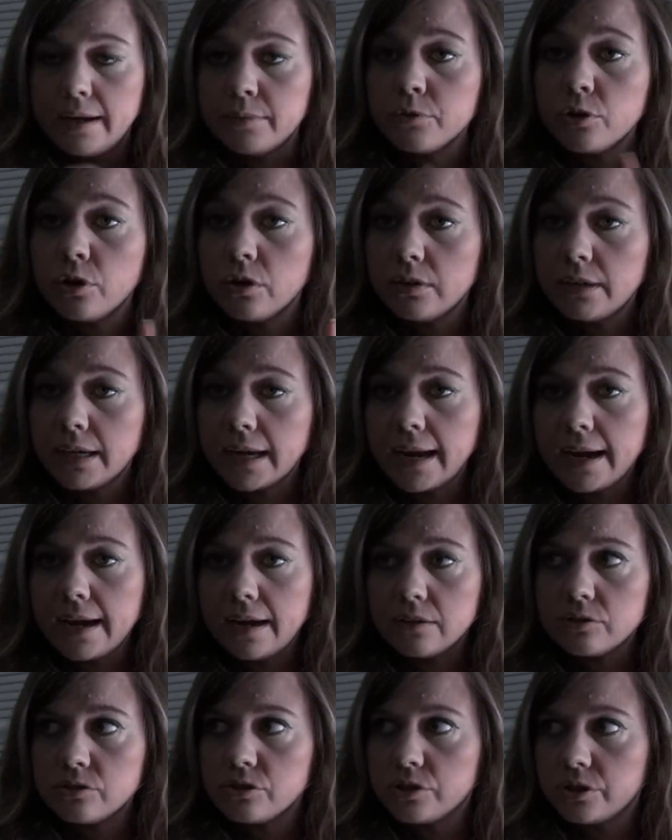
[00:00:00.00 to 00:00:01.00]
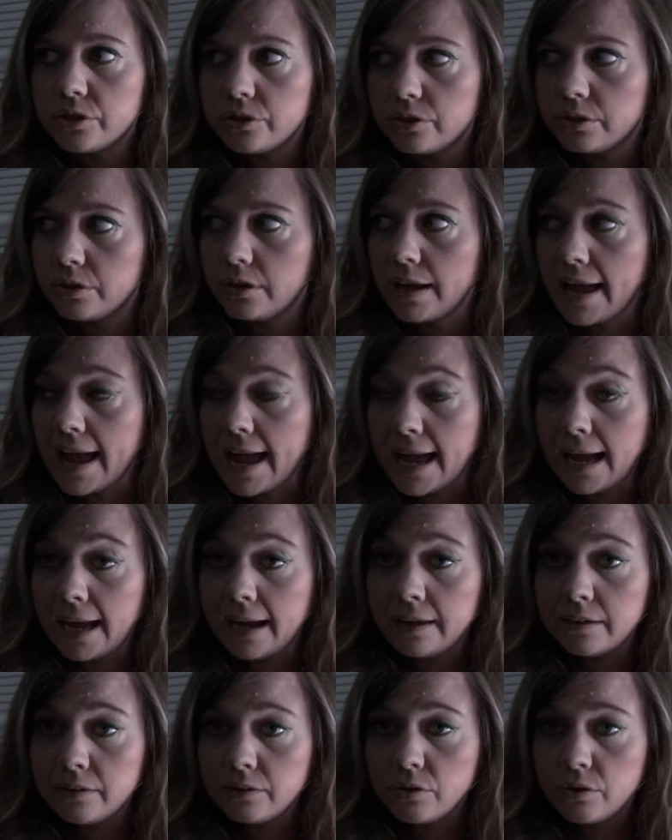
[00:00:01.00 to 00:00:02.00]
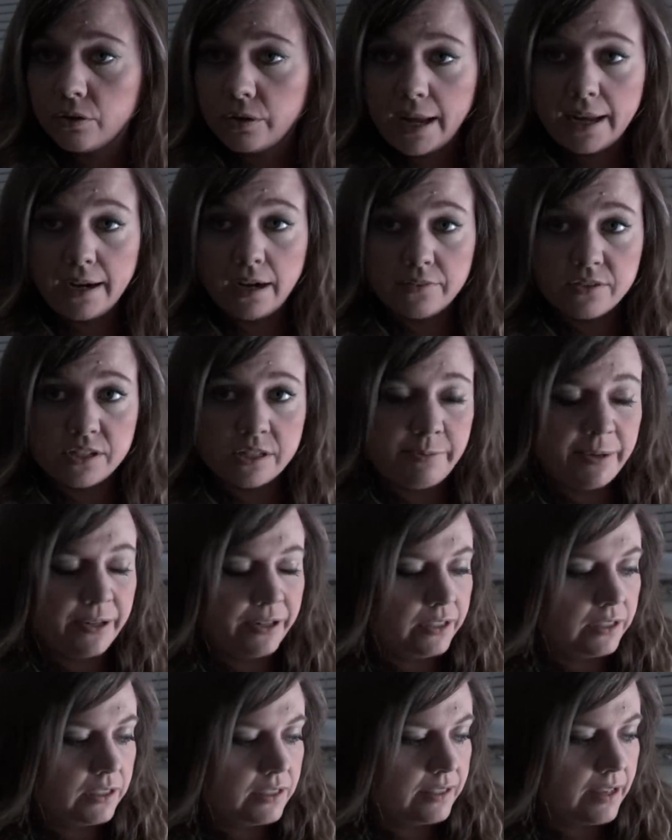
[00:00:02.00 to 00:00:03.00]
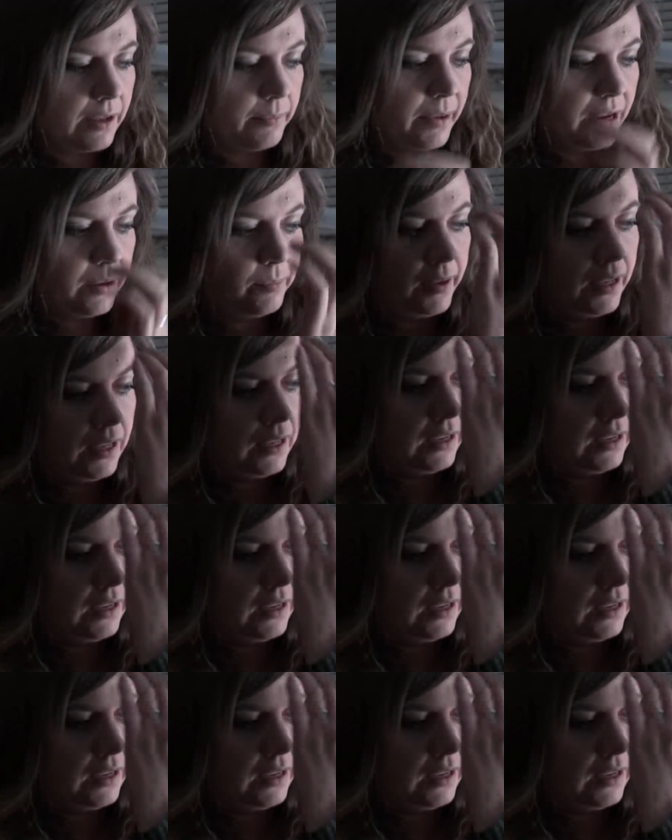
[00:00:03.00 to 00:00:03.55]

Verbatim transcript: am calling out to Ann or any other spirits that may be